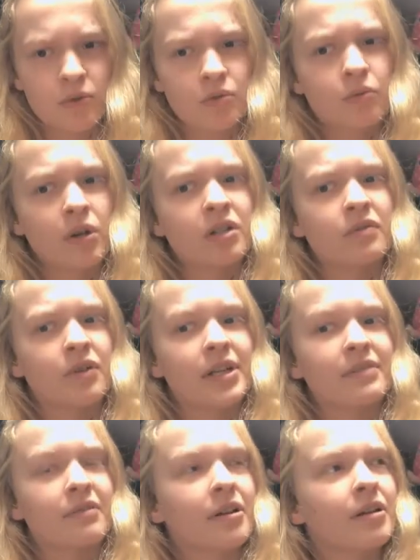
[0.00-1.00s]
was wonderful in
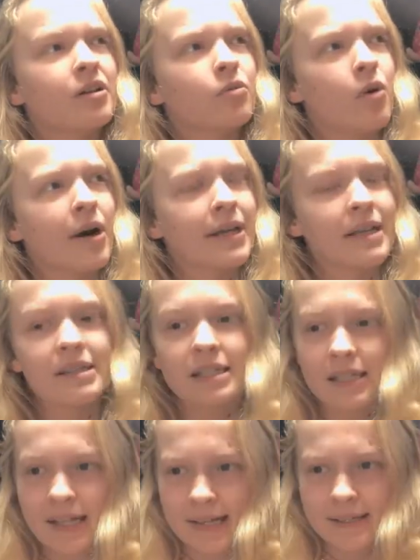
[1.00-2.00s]
this very quiet,
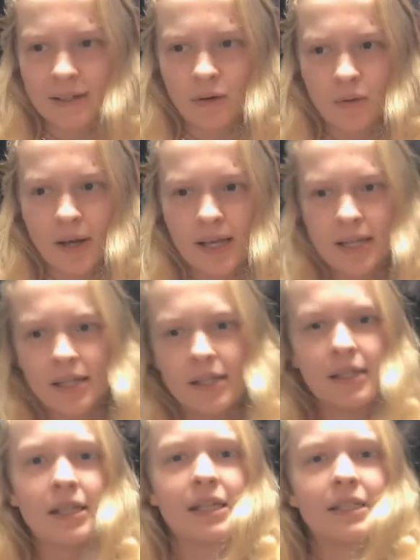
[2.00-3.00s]
classic way.
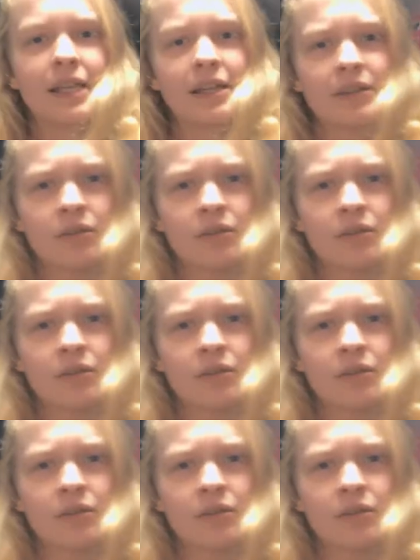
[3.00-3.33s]
Yet